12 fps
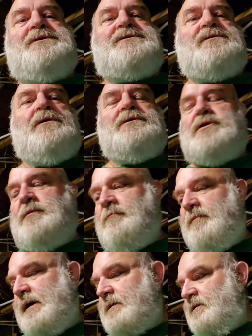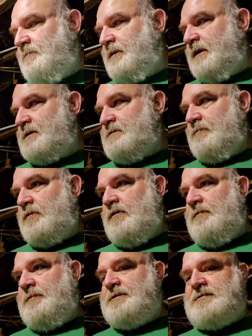the stores open back up and get some
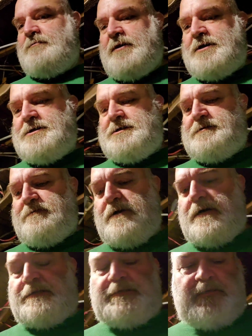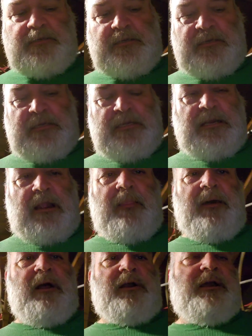equipment, some brushes and rods and then I'll